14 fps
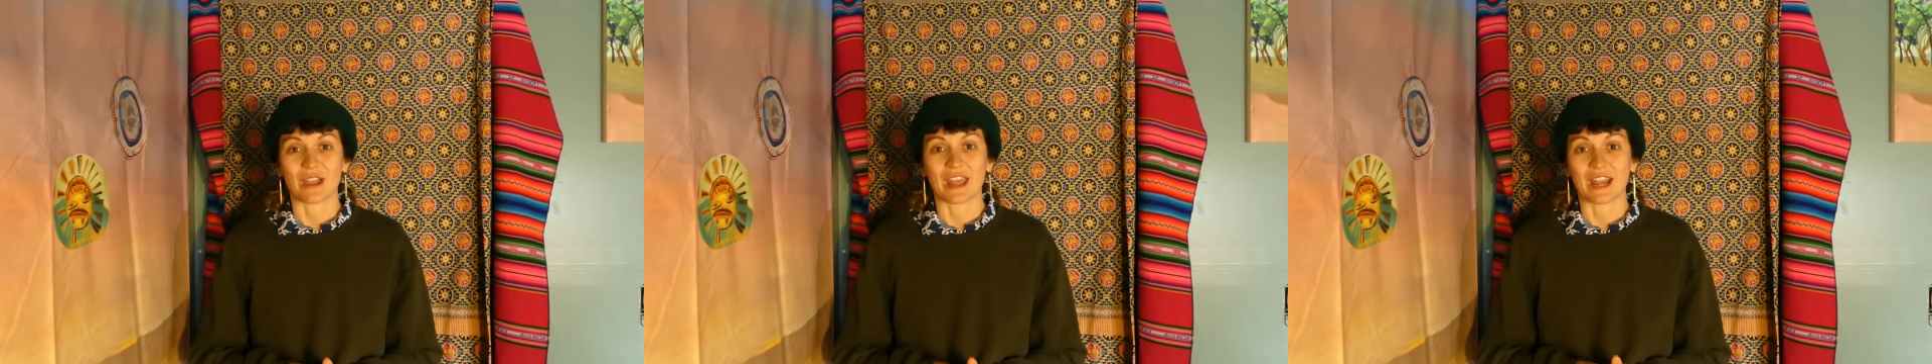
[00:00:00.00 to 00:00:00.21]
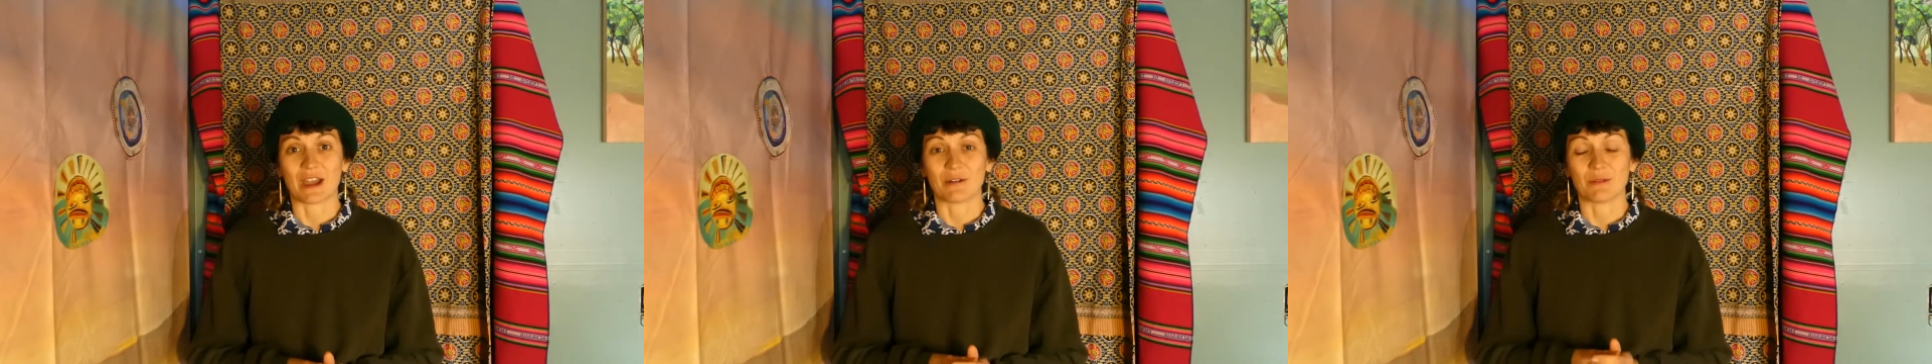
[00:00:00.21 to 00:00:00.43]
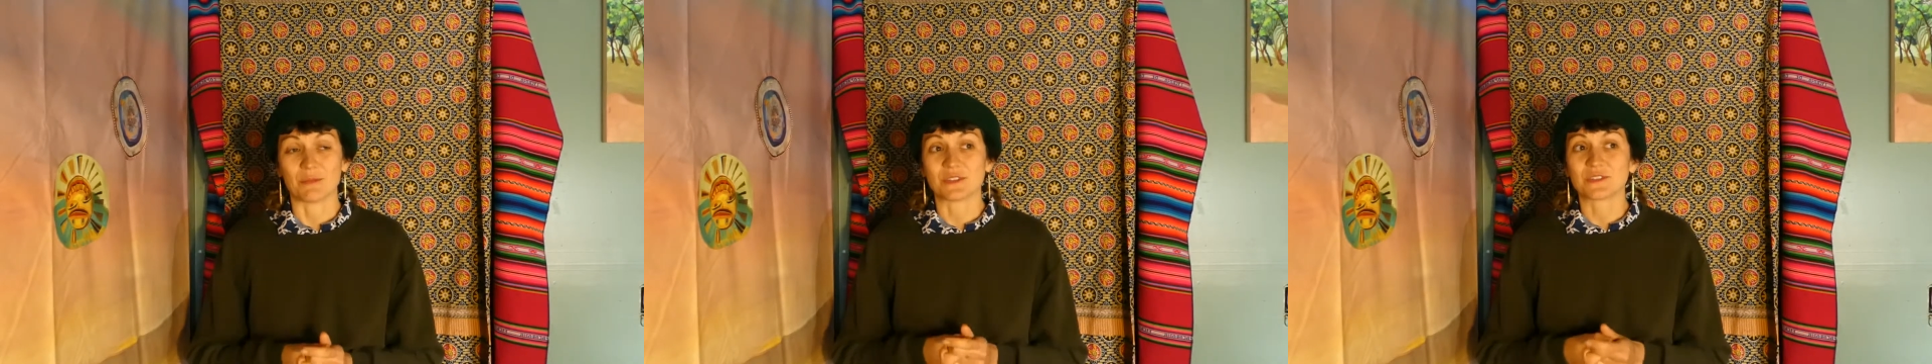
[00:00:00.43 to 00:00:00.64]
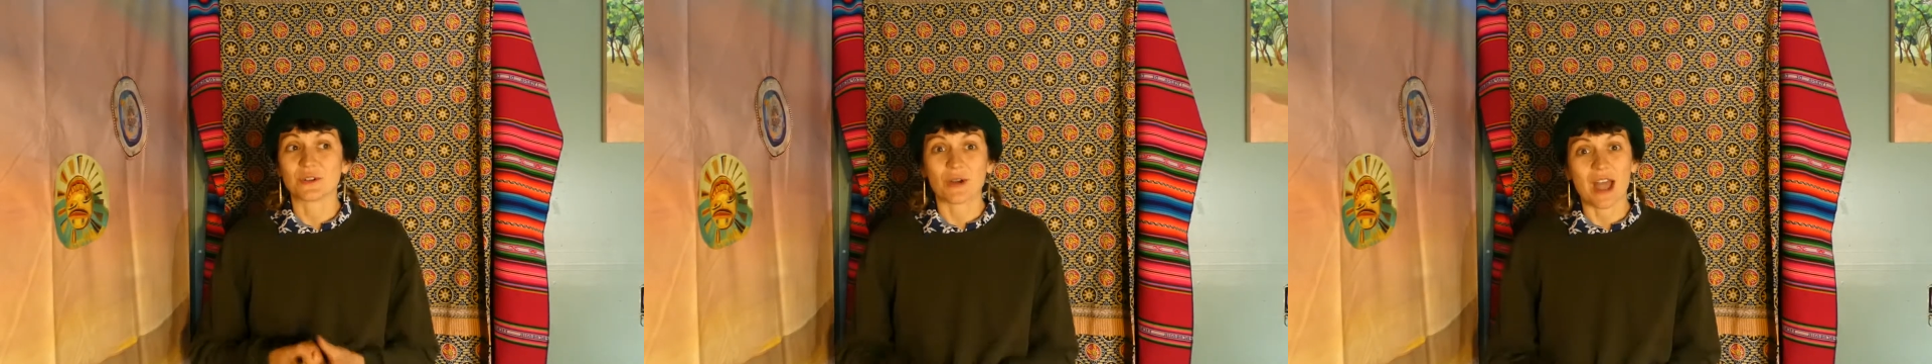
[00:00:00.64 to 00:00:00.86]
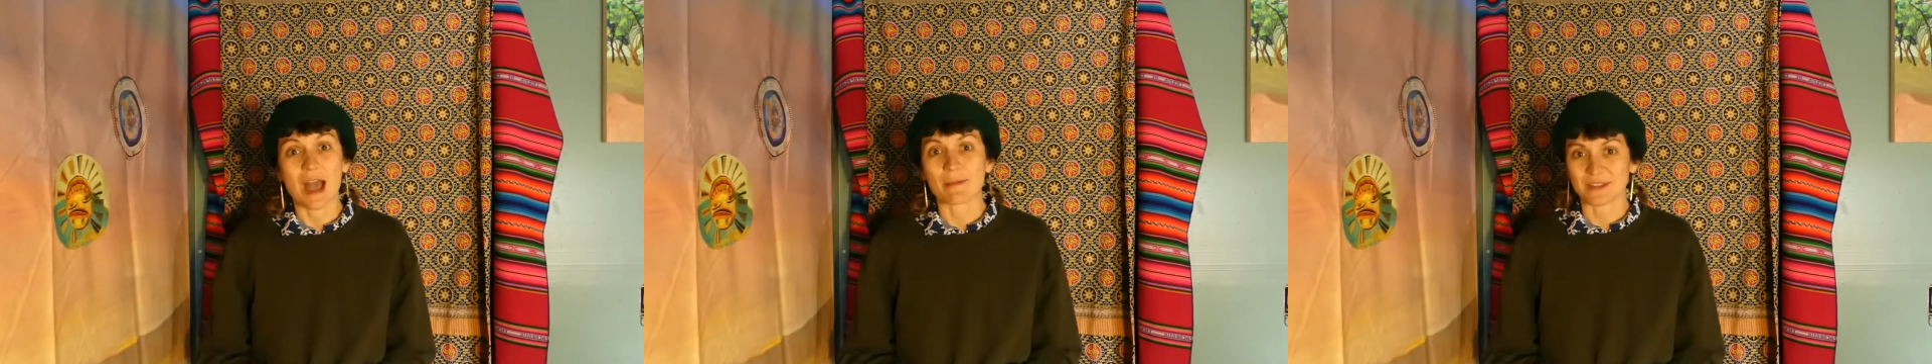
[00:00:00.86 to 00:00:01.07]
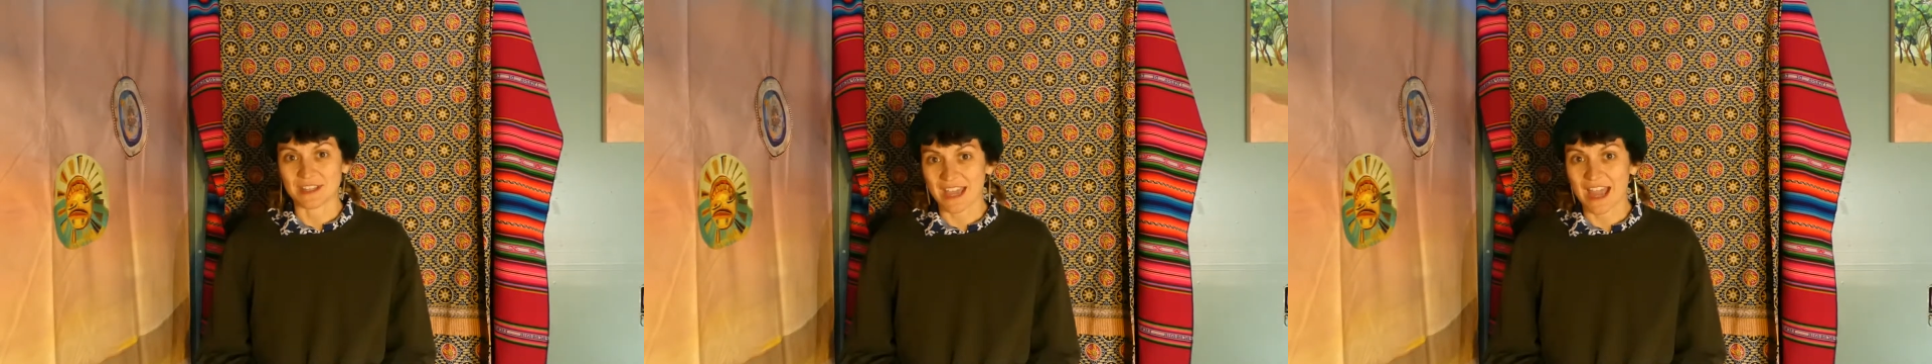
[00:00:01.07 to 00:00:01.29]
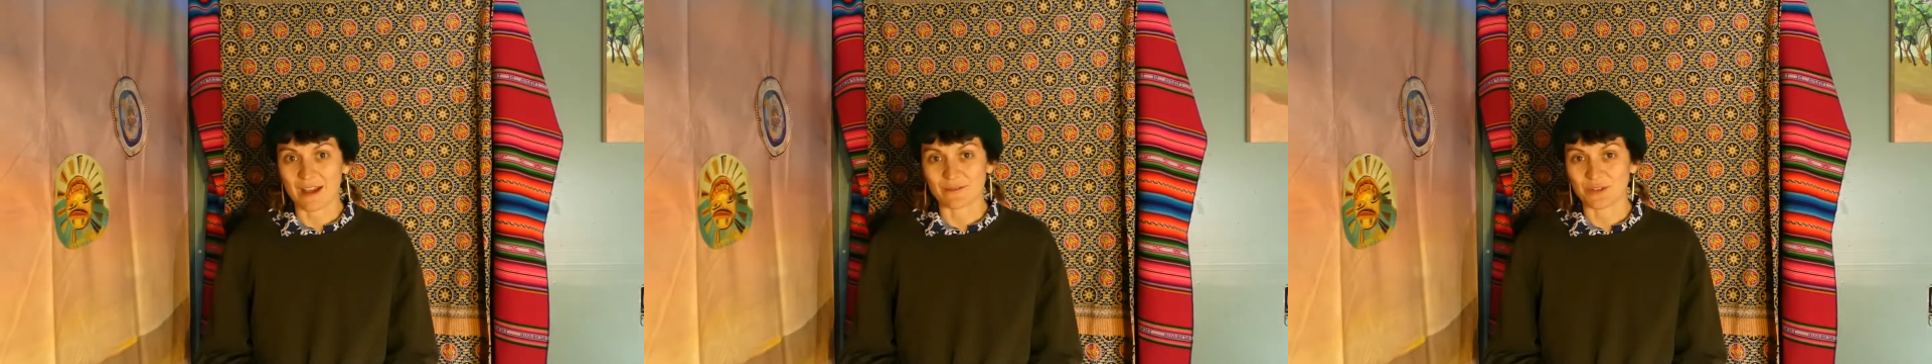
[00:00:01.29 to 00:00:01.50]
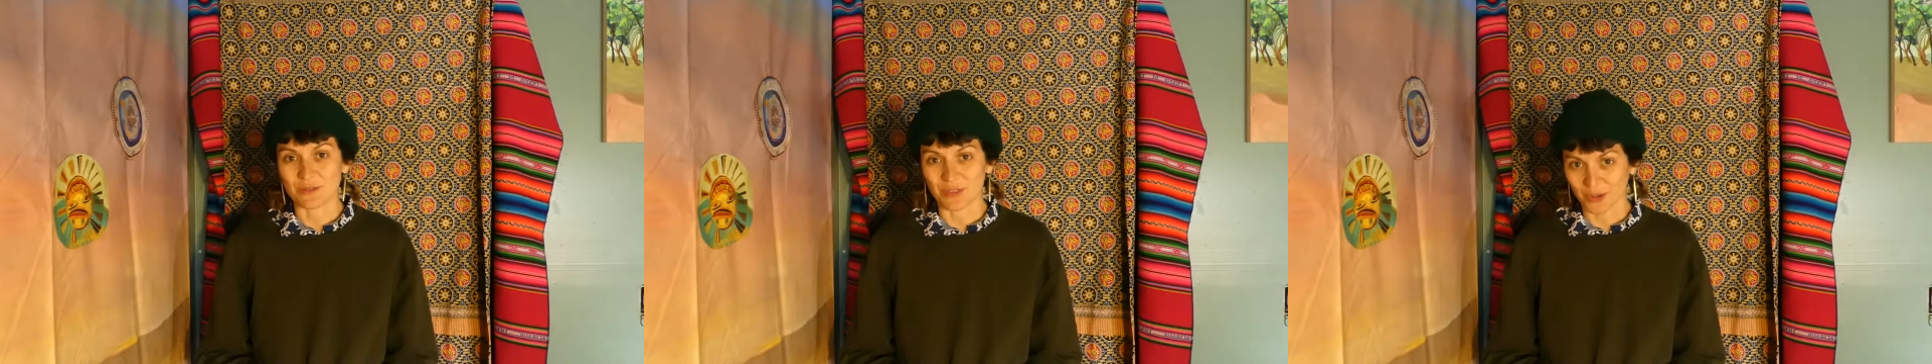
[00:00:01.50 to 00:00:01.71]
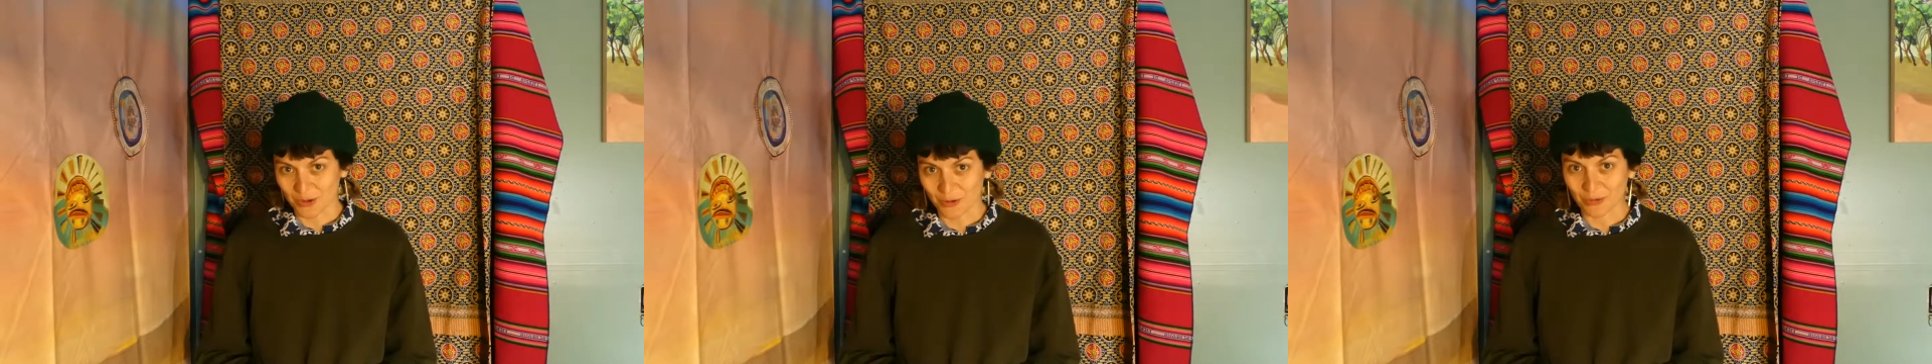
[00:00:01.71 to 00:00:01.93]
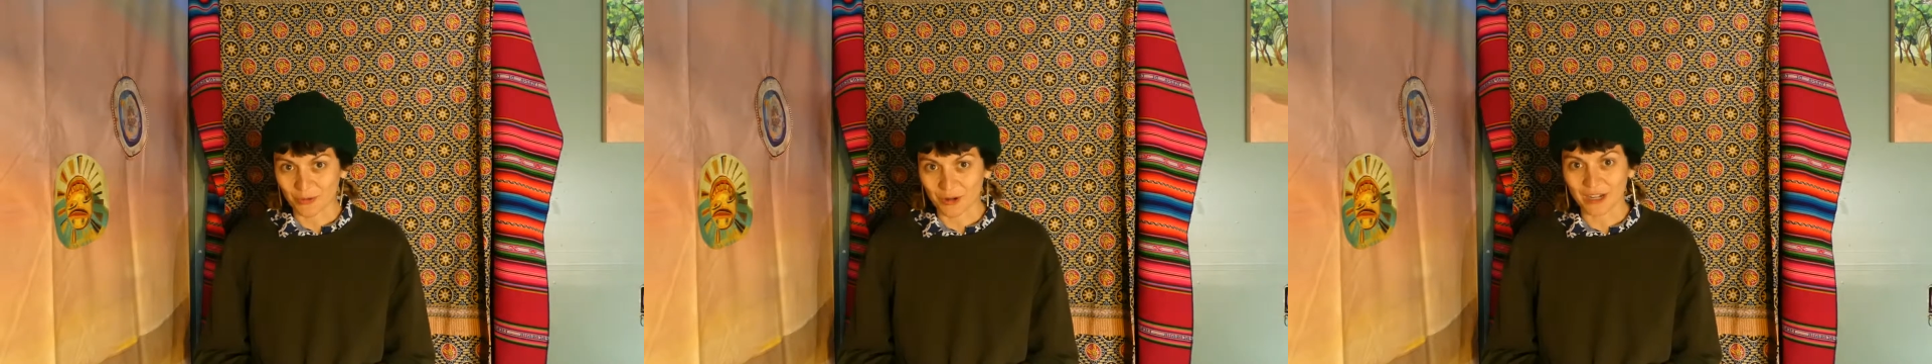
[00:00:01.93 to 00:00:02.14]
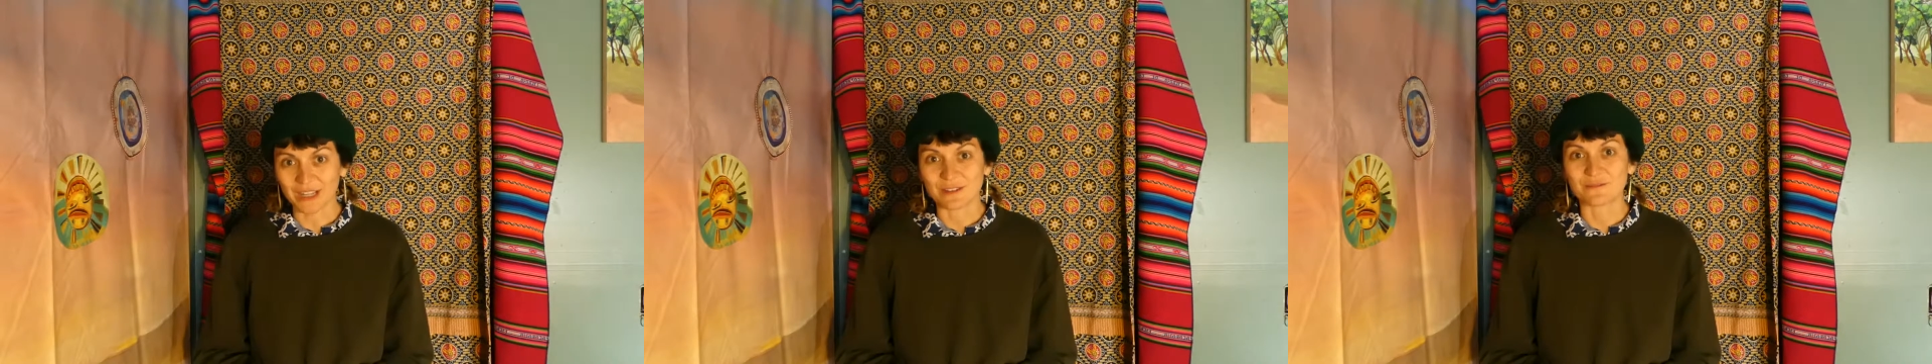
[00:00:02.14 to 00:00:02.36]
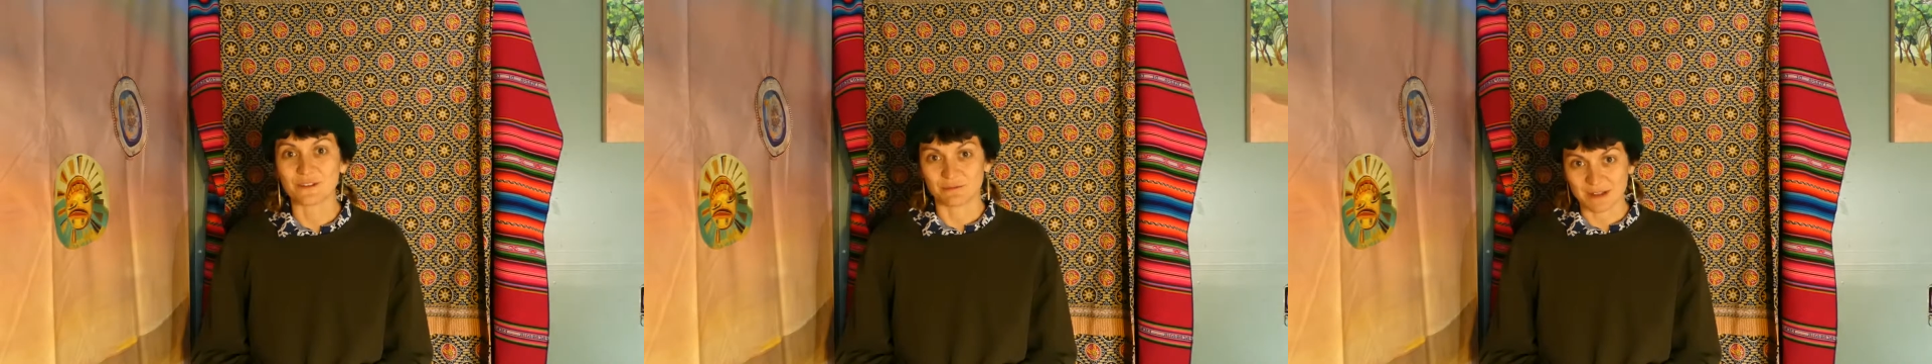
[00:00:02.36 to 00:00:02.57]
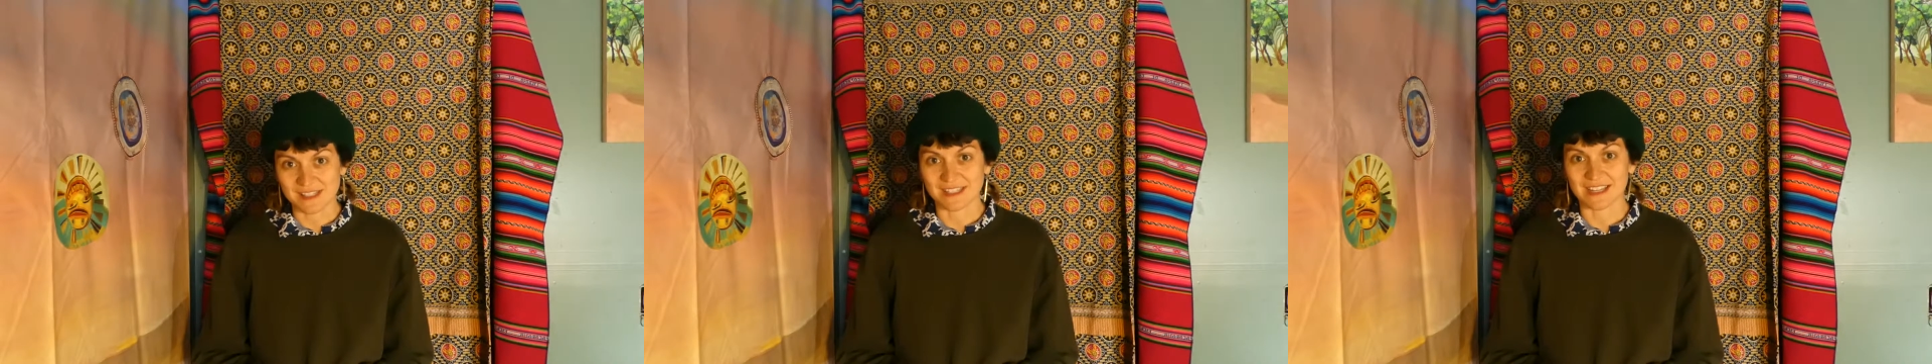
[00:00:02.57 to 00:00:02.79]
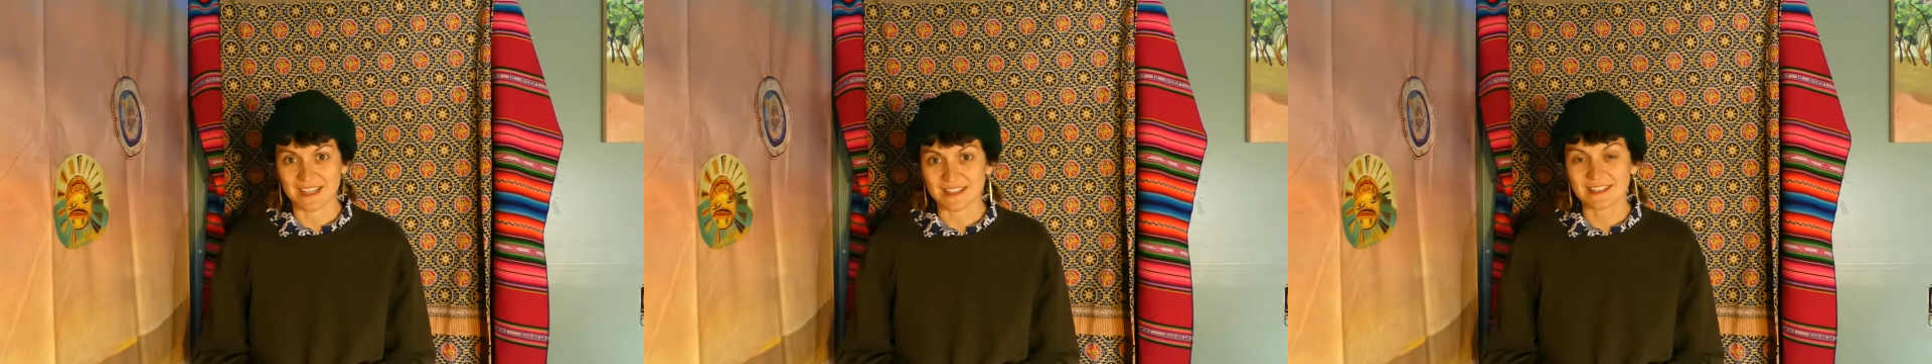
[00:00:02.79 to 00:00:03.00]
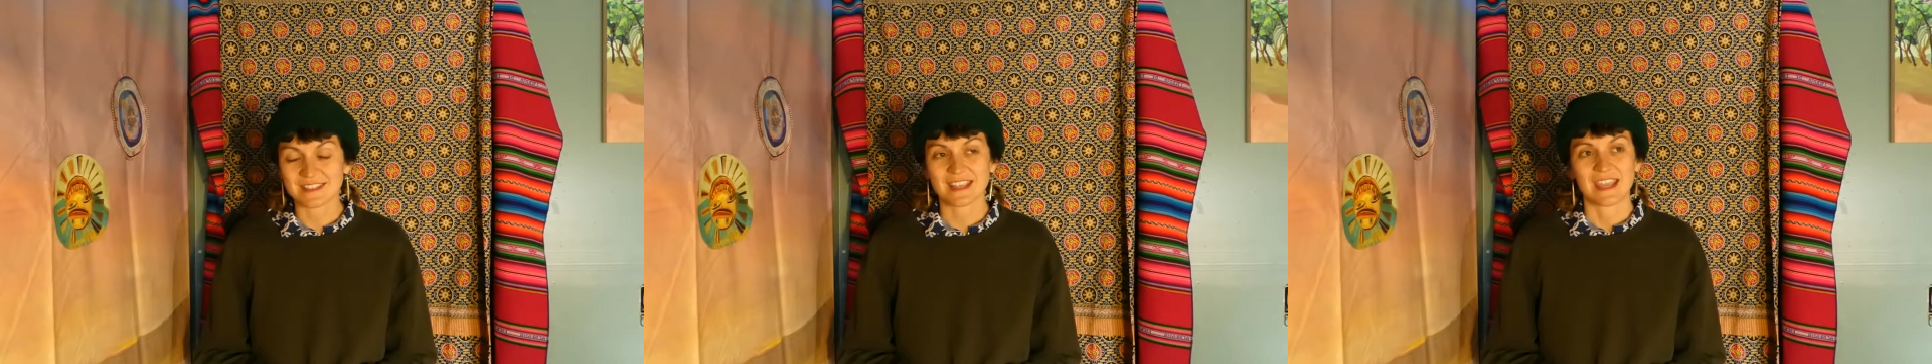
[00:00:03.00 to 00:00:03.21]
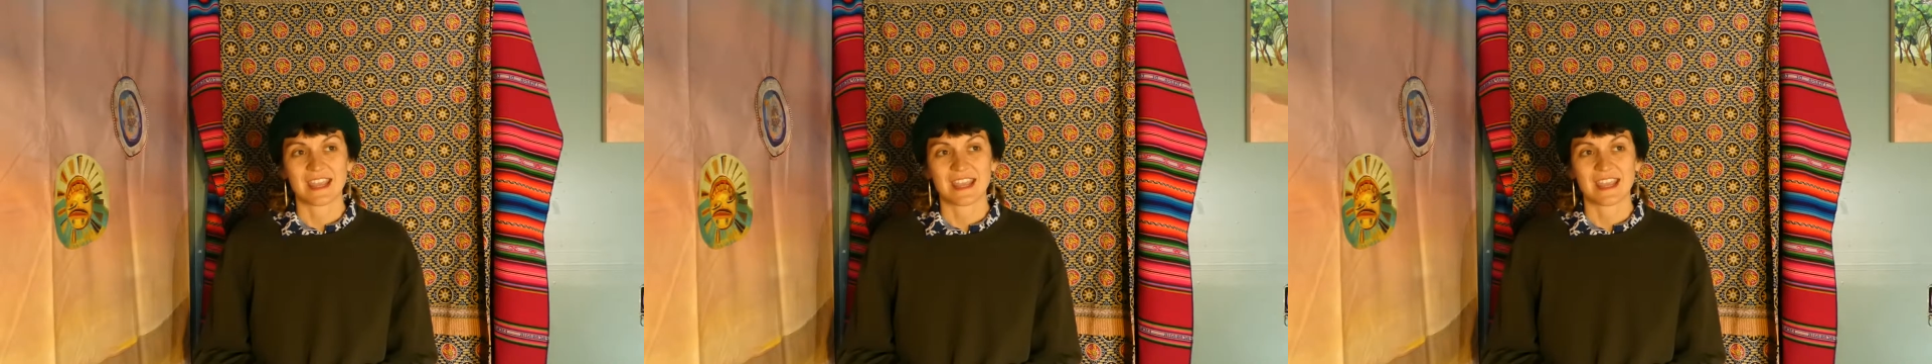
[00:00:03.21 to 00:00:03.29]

and I would be so happy to have you in the cohort if it resonates.